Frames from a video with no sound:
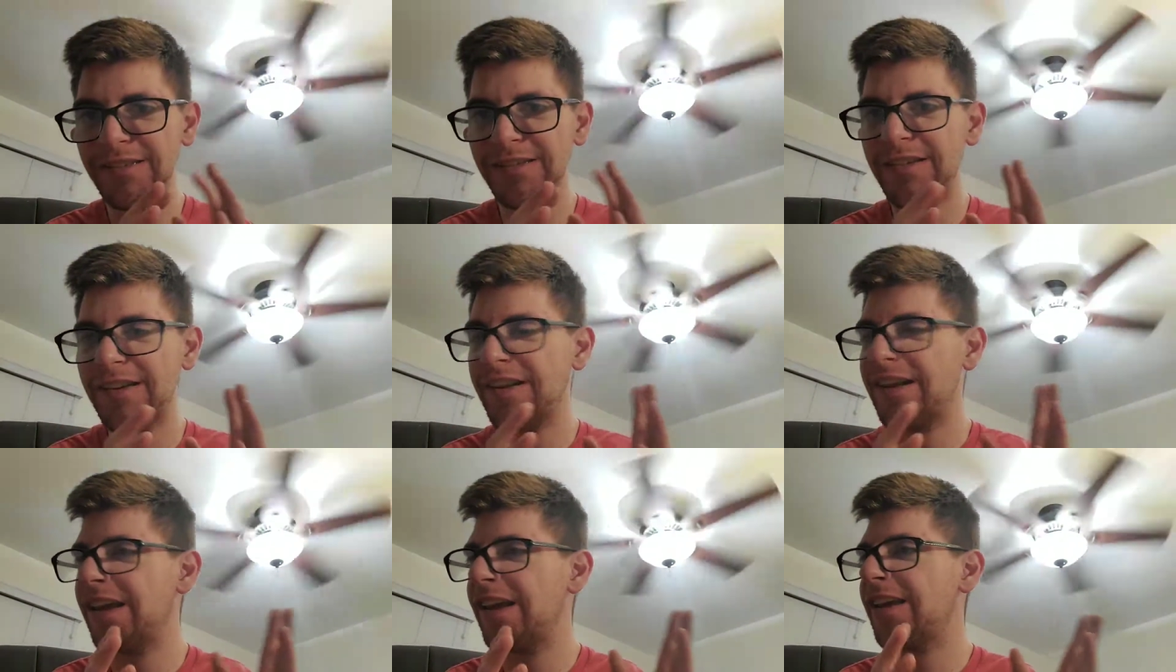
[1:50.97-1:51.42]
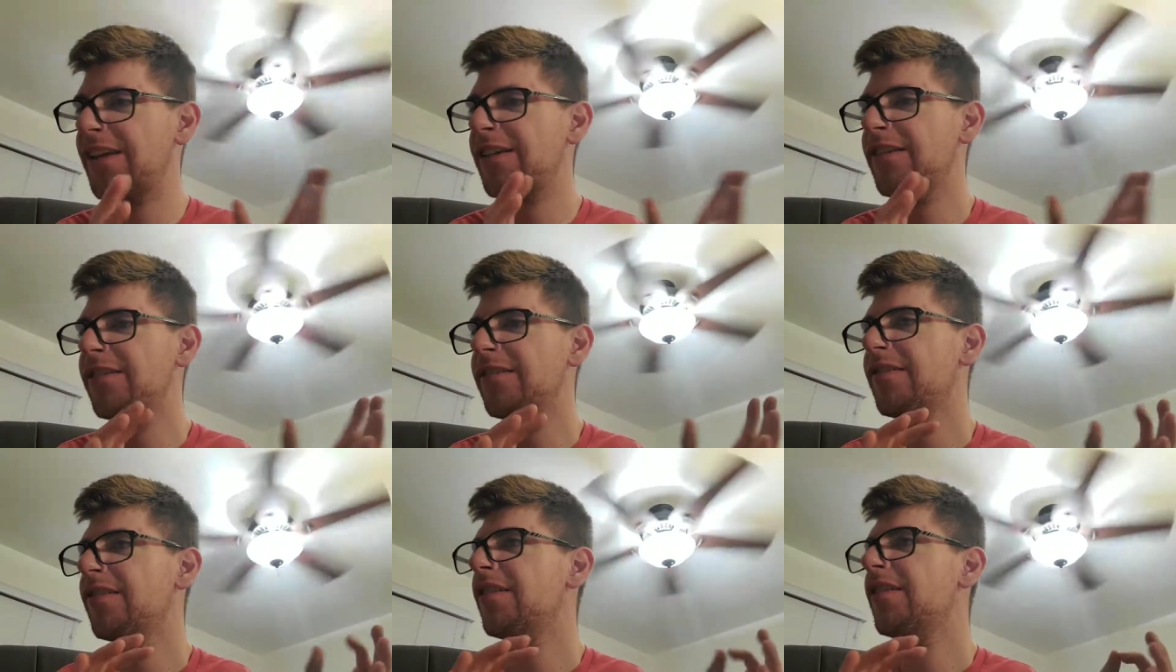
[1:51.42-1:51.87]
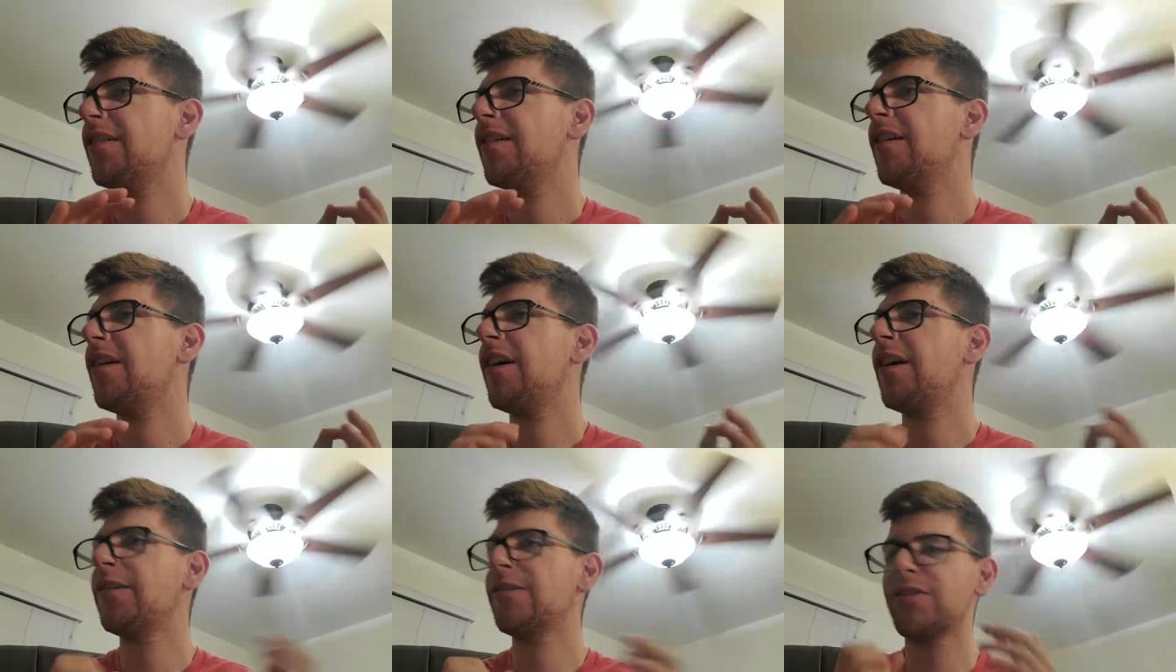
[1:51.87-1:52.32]
like
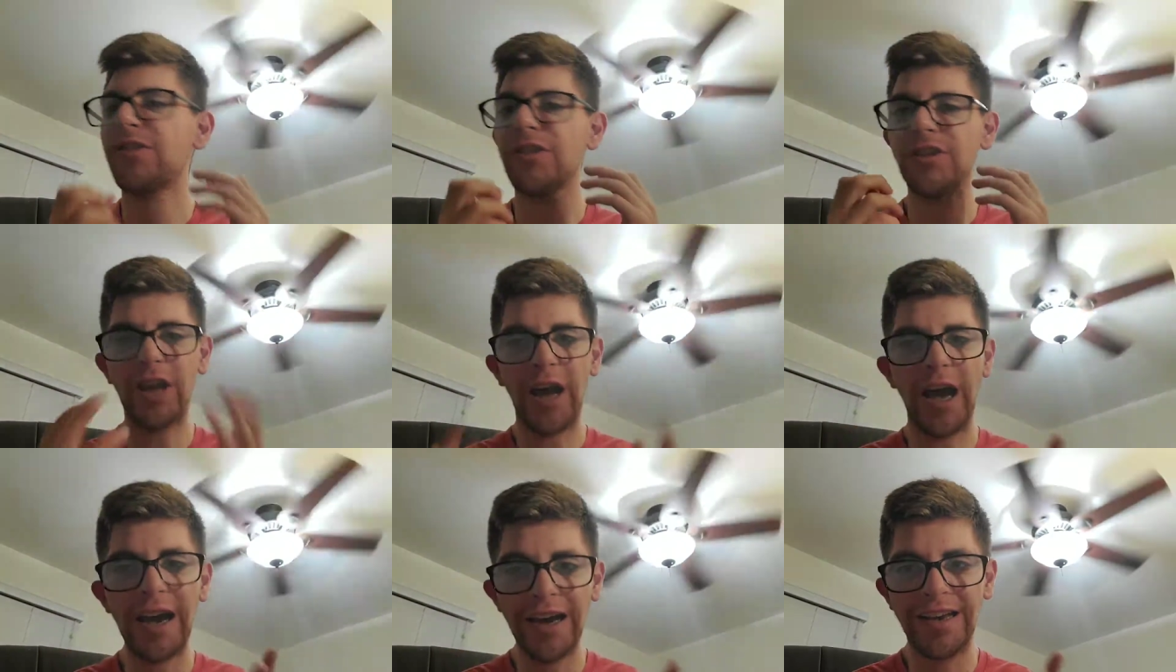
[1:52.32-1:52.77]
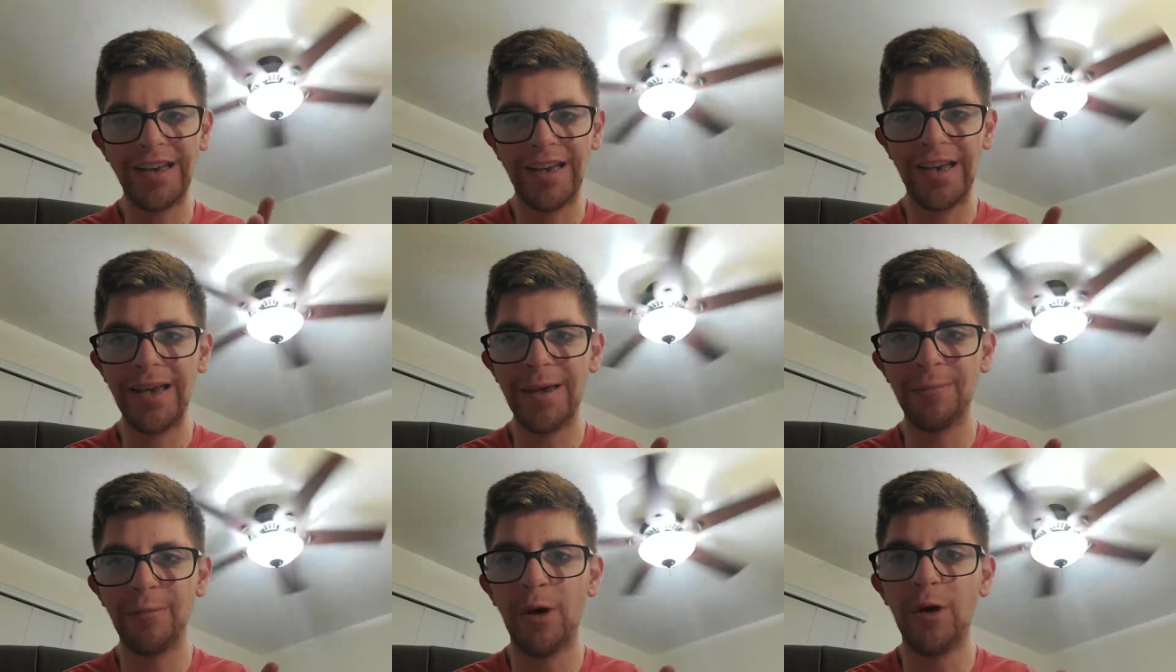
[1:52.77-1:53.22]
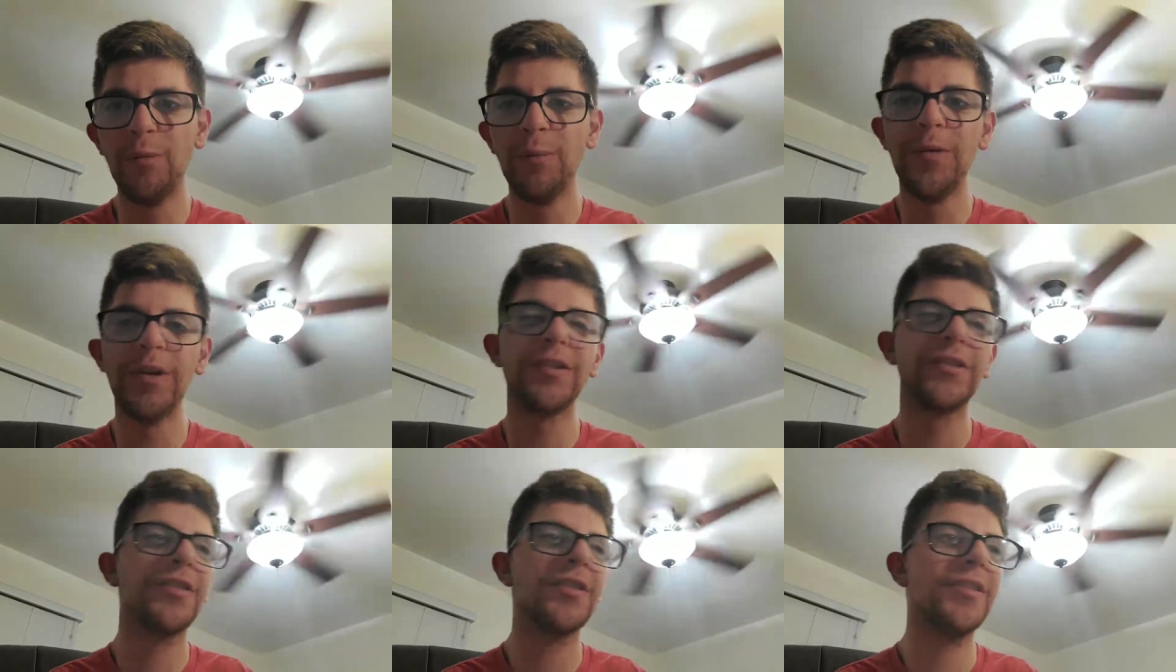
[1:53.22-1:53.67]
uh, shocking
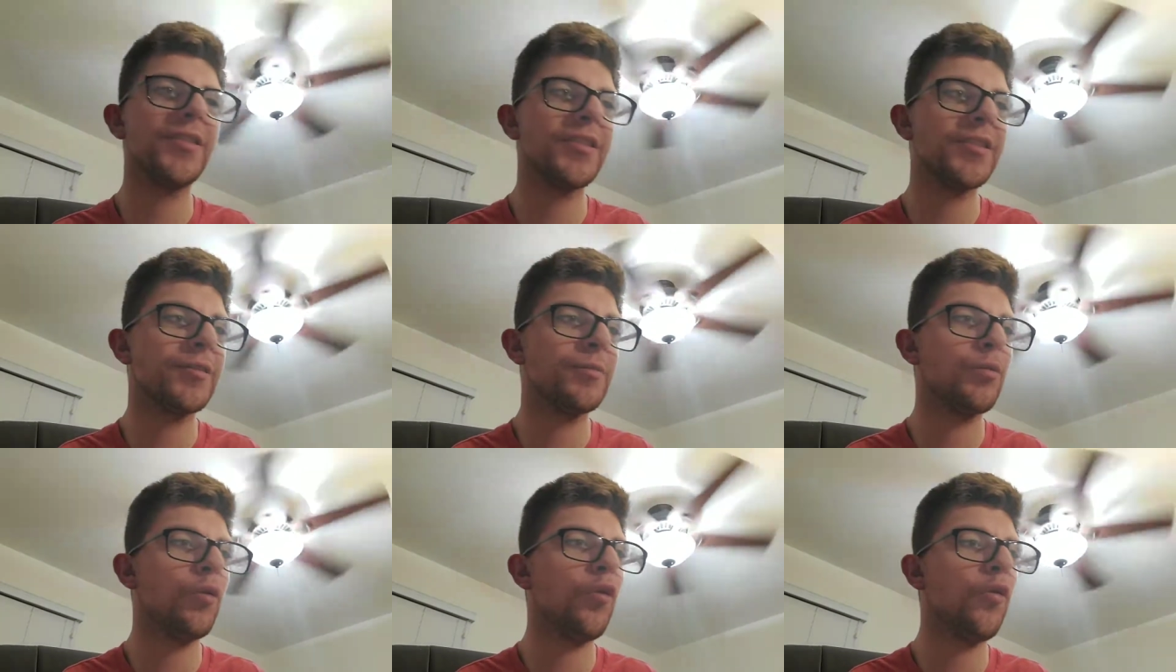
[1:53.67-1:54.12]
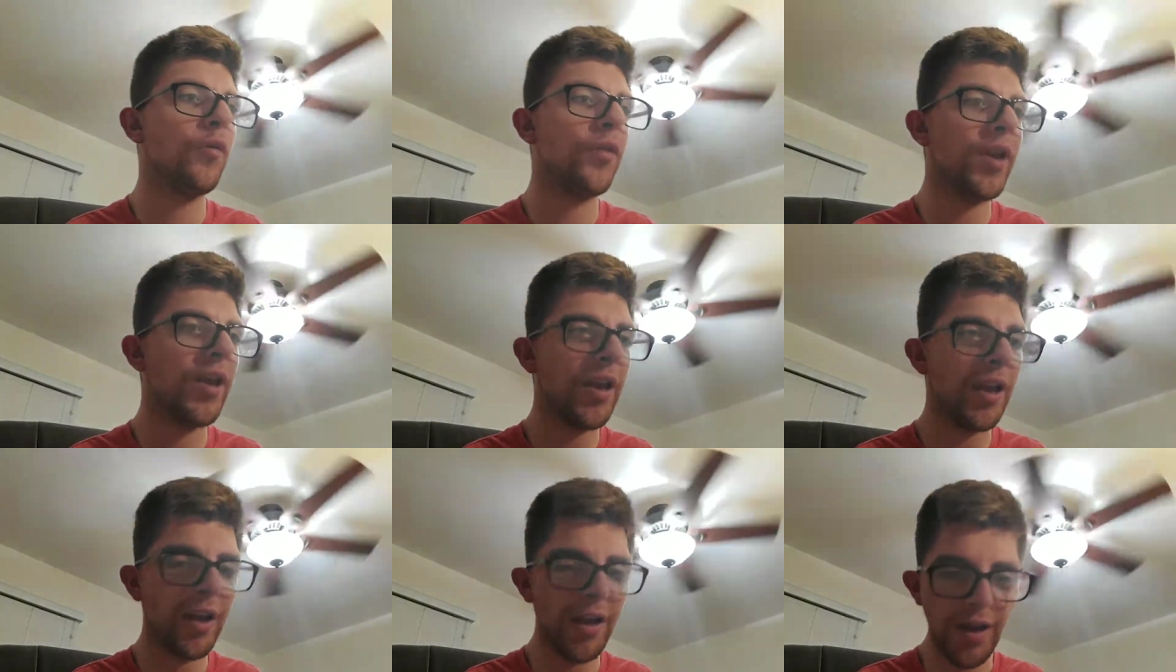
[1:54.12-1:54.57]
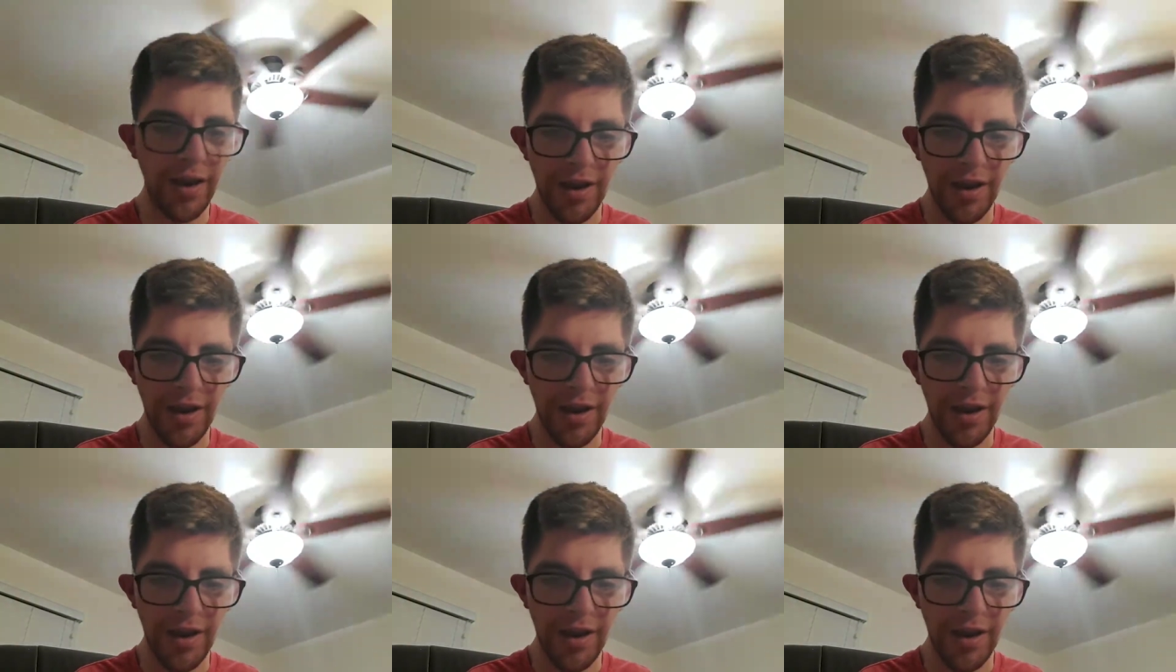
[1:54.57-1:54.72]
moments in this movie.